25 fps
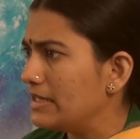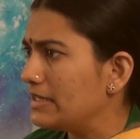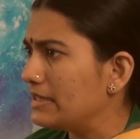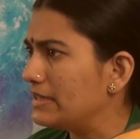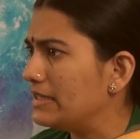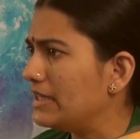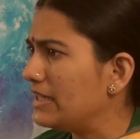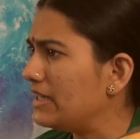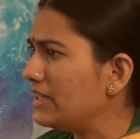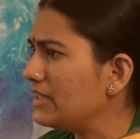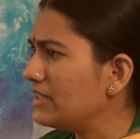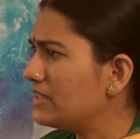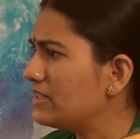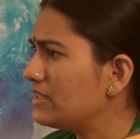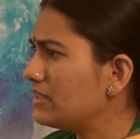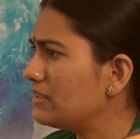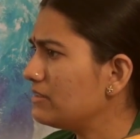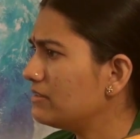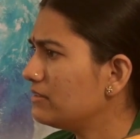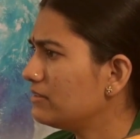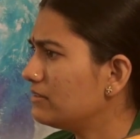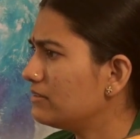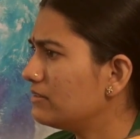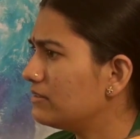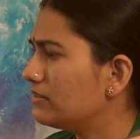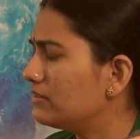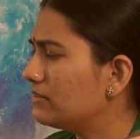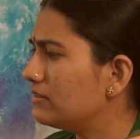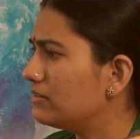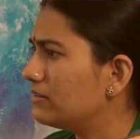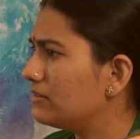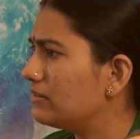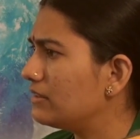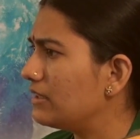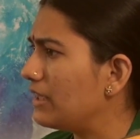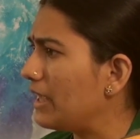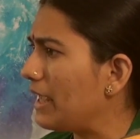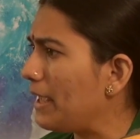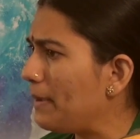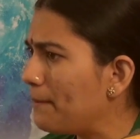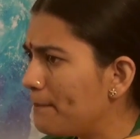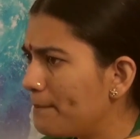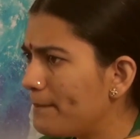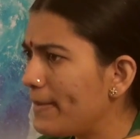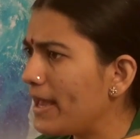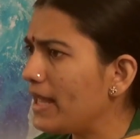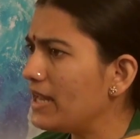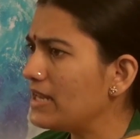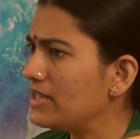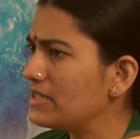There is an
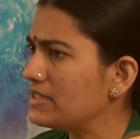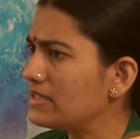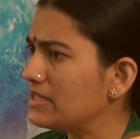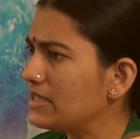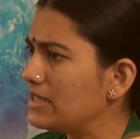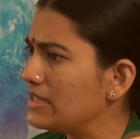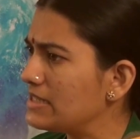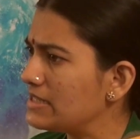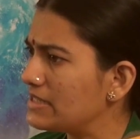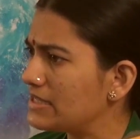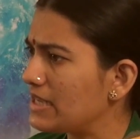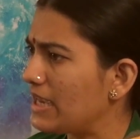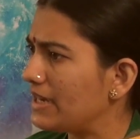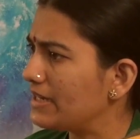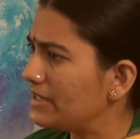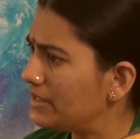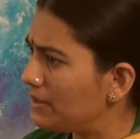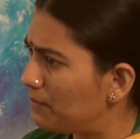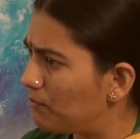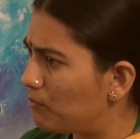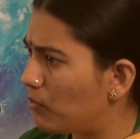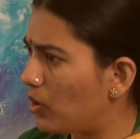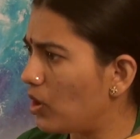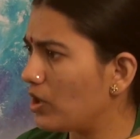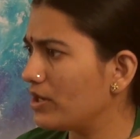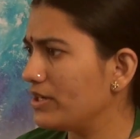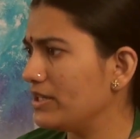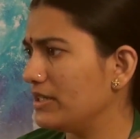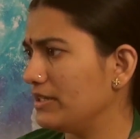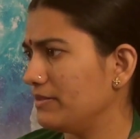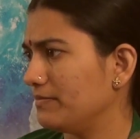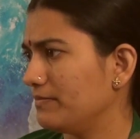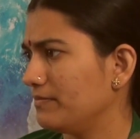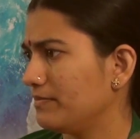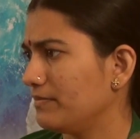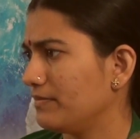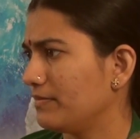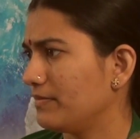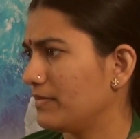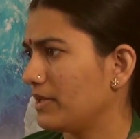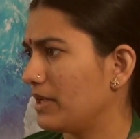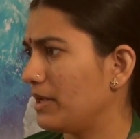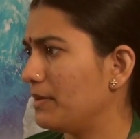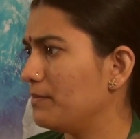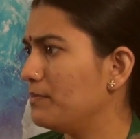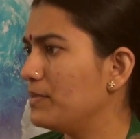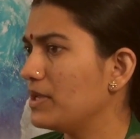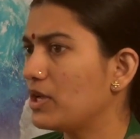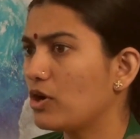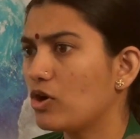imbalance inside the body,
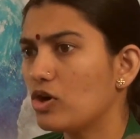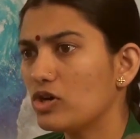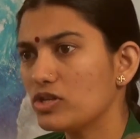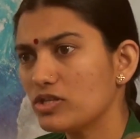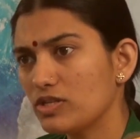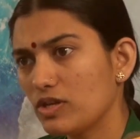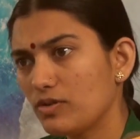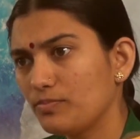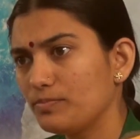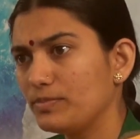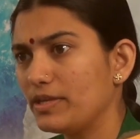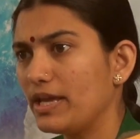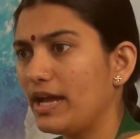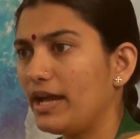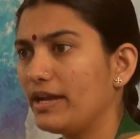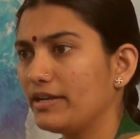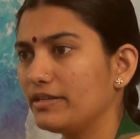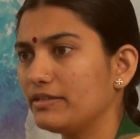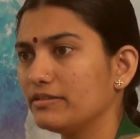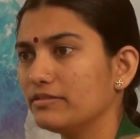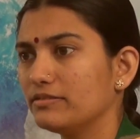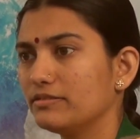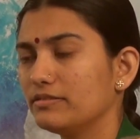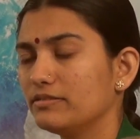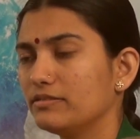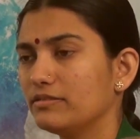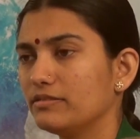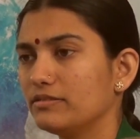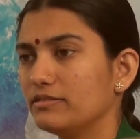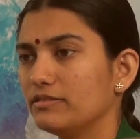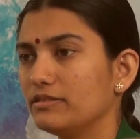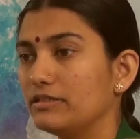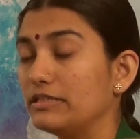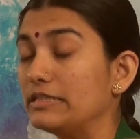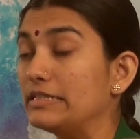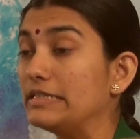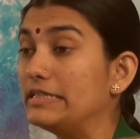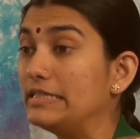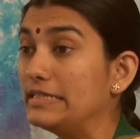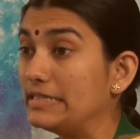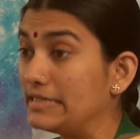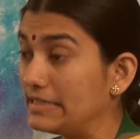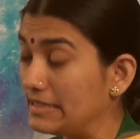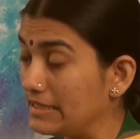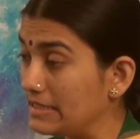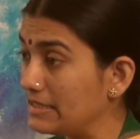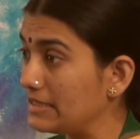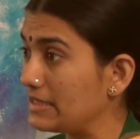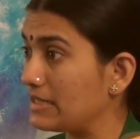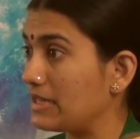and because of that,
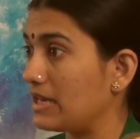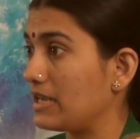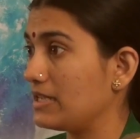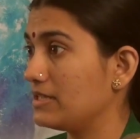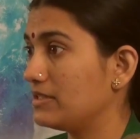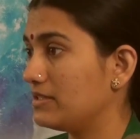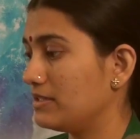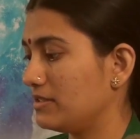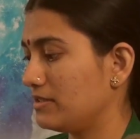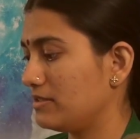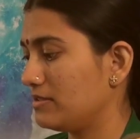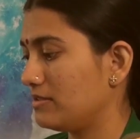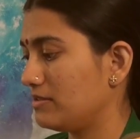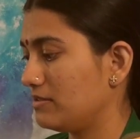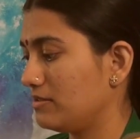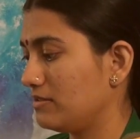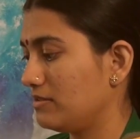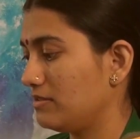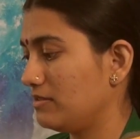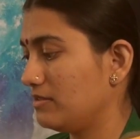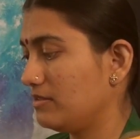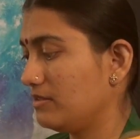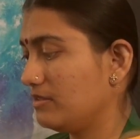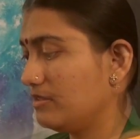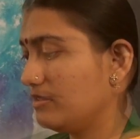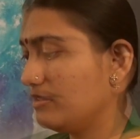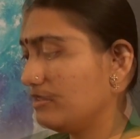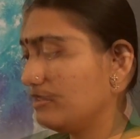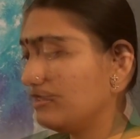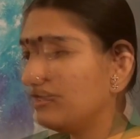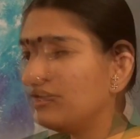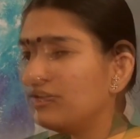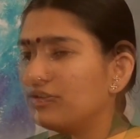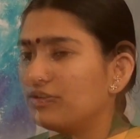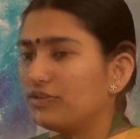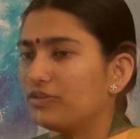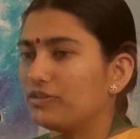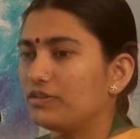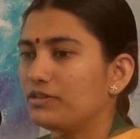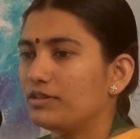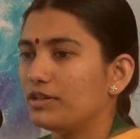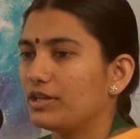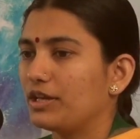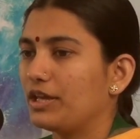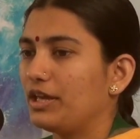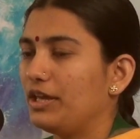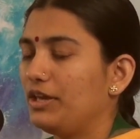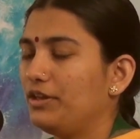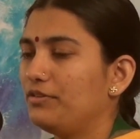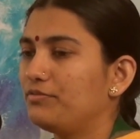disease arises.
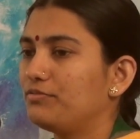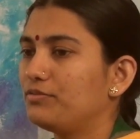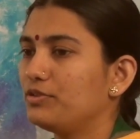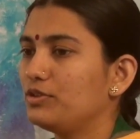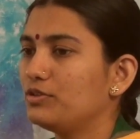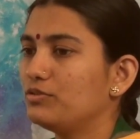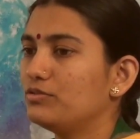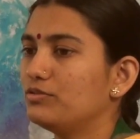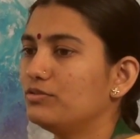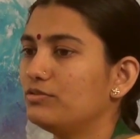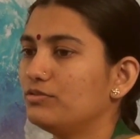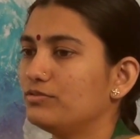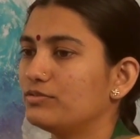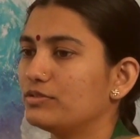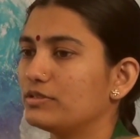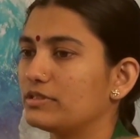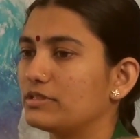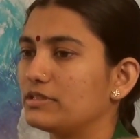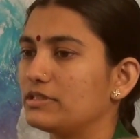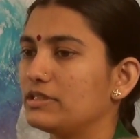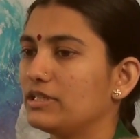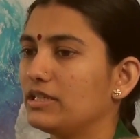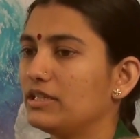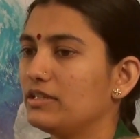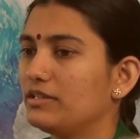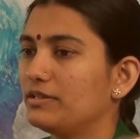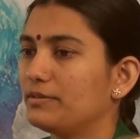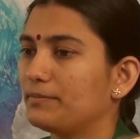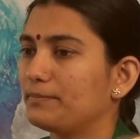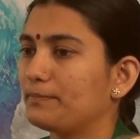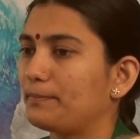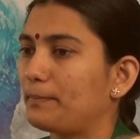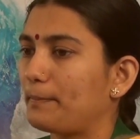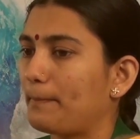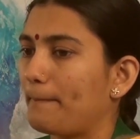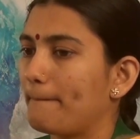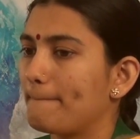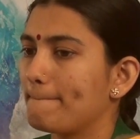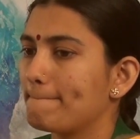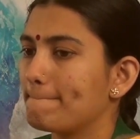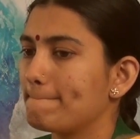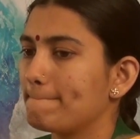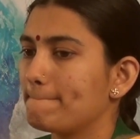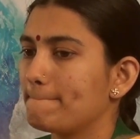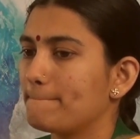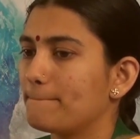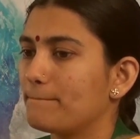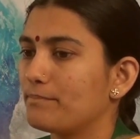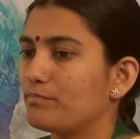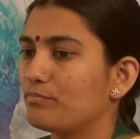If you see the
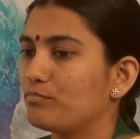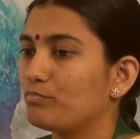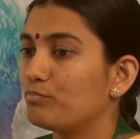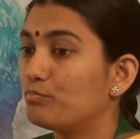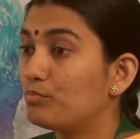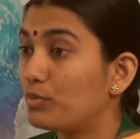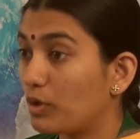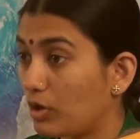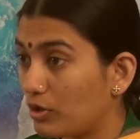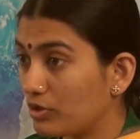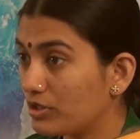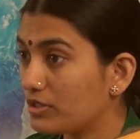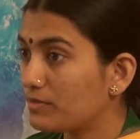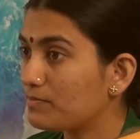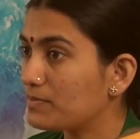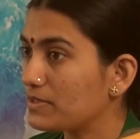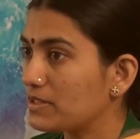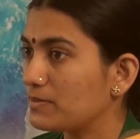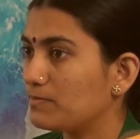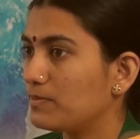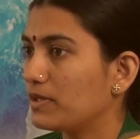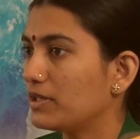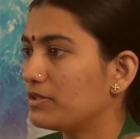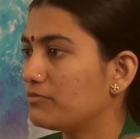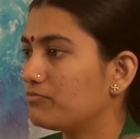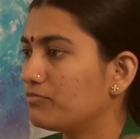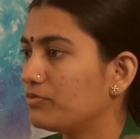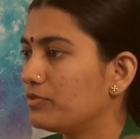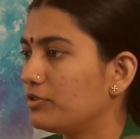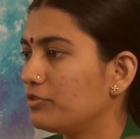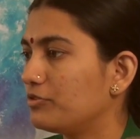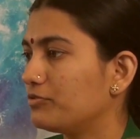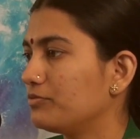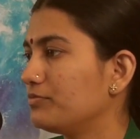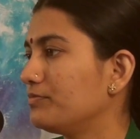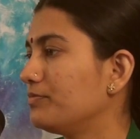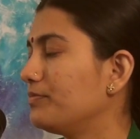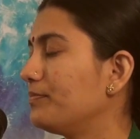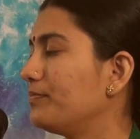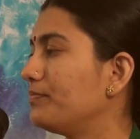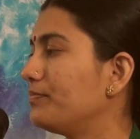broader perspective,